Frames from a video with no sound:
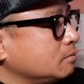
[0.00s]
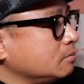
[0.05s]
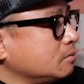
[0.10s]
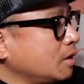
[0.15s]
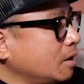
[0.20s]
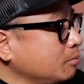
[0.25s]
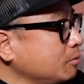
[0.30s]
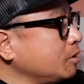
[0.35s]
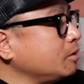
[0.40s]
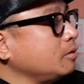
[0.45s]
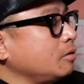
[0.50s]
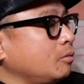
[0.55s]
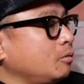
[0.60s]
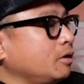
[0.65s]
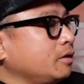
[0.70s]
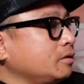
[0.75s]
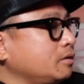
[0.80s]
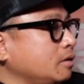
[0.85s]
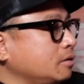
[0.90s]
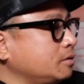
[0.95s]
I'm going to go
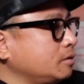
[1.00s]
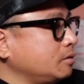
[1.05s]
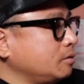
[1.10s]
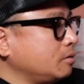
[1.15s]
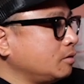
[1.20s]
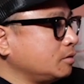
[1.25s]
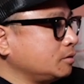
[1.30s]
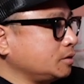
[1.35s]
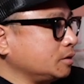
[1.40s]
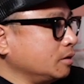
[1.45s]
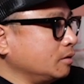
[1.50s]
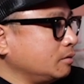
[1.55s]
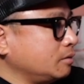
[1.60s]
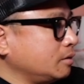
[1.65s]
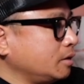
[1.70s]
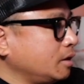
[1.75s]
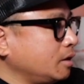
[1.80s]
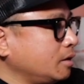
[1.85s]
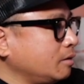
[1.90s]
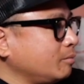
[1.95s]
work at the Arsenio Hall show.
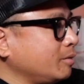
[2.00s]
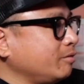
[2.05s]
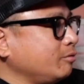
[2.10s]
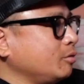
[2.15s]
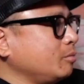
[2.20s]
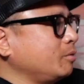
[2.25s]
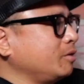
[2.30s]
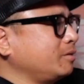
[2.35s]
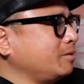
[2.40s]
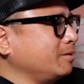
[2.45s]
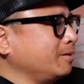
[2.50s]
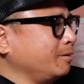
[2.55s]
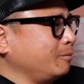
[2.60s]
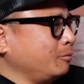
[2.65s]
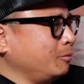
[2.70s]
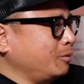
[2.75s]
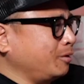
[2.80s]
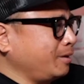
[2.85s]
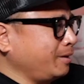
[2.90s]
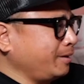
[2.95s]
And my roommates are like,
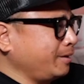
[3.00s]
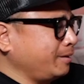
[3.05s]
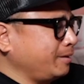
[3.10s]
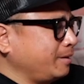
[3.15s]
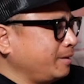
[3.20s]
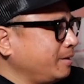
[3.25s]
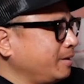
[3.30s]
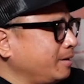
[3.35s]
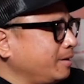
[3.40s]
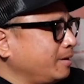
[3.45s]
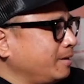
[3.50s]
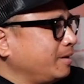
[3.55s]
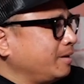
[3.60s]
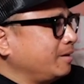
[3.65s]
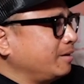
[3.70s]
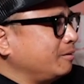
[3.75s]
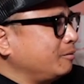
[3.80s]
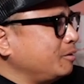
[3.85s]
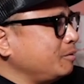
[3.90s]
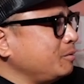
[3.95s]
what? What
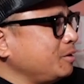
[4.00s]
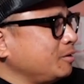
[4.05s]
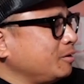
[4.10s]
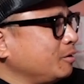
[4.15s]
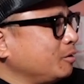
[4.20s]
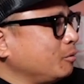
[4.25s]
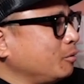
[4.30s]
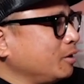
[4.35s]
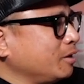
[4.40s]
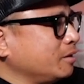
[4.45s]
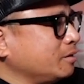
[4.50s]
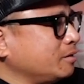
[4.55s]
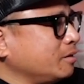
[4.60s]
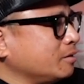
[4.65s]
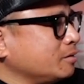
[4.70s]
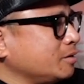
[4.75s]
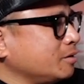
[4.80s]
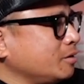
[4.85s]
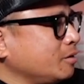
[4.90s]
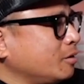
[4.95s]
do you mean you're going to work at the
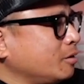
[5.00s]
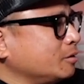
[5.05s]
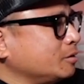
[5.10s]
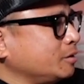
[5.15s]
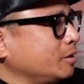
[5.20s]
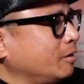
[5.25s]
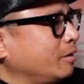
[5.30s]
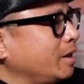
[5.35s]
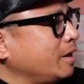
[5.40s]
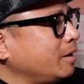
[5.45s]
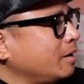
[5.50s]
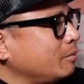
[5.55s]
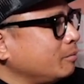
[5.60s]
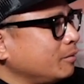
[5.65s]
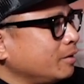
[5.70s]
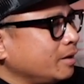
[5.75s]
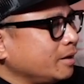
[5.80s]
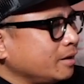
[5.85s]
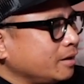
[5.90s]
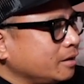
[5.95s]
Arsenio Hall show? And I'm
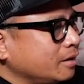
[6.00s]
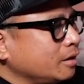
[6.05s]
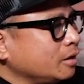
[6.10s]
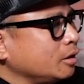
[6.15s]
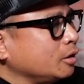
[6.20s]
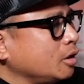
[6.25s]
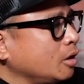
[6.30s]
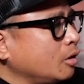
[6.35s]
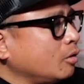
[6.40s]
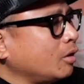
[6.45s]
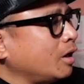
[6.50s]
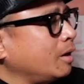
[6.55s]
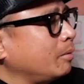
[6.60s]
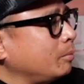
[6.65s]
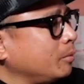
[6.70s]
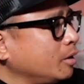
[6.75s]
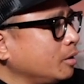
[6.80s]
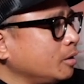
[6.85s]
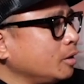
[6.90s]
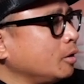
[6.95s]
like, no,
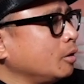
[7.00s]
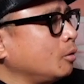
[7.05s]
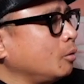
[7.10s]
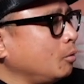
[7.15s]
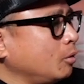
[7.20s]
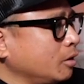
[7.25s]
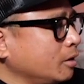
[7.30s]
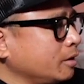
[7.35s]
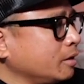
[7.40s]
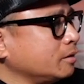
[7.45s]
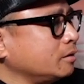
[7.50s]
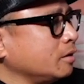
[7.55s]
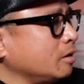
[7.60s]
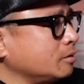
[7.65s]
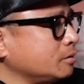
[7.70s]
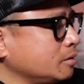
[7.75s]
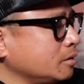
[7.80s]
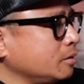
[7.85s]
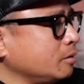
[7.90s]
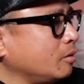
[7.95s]
I'm going to go work at the
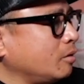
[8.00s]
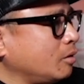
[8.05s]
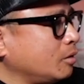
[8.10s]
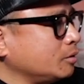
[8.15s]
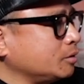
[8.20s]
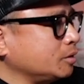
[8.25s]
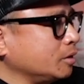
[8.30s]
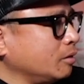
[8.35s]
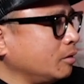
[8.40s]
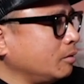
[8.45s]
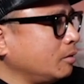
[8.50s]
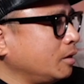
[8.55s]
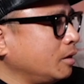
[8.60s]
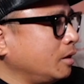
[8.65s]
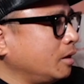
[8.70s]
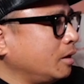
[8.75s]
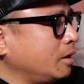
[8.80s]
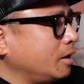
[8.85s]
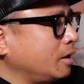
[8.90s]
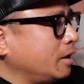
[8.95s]
Arsenio Hall show.
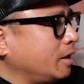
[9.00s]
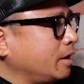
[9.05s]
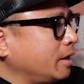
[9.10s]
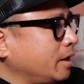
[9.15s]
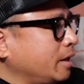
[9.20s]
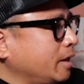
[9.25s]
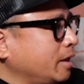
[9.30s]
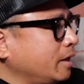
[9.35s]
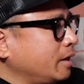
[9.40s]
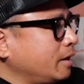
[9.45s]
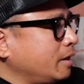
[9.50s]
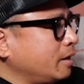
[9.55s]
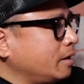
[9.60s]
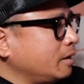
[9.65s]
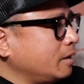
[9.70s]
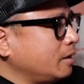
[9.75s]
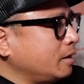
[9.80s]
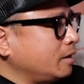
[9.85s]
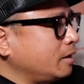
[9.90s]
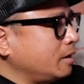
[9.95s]
And